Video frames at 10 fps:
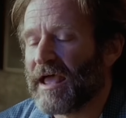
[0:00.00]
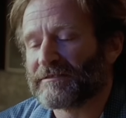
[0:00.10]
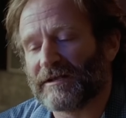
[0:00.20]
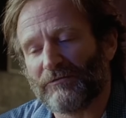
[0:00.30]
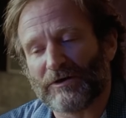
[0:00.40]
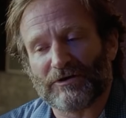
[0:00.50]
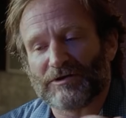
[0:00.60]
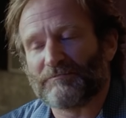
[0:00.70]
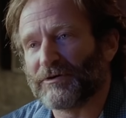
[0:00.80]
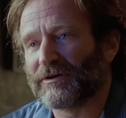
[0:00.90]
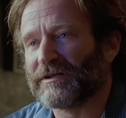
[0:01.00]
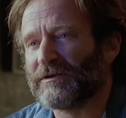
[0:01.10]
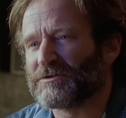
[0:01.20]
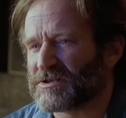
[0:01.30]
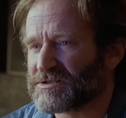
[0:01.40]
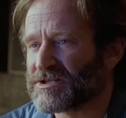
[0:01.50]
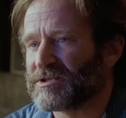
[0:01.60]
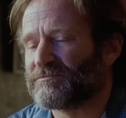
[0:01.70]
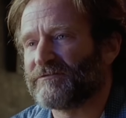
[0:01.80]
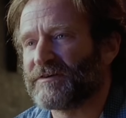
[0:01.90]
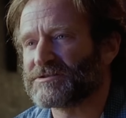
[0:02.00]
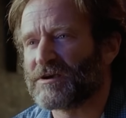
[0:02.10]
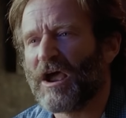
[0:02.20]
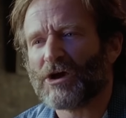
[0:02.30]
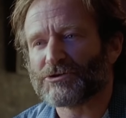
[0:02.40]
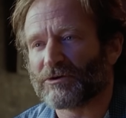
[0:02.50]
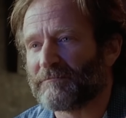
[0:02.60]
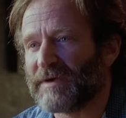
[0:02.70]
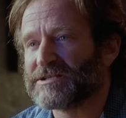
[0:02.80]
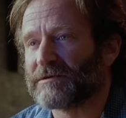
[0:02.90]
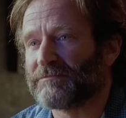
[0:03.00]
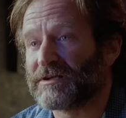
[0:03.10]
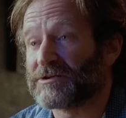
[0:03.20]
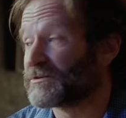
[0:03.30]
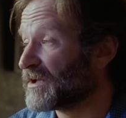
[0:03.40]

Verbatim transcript: Then he went on to Berkeley, was assistant professor, showed amazing potential.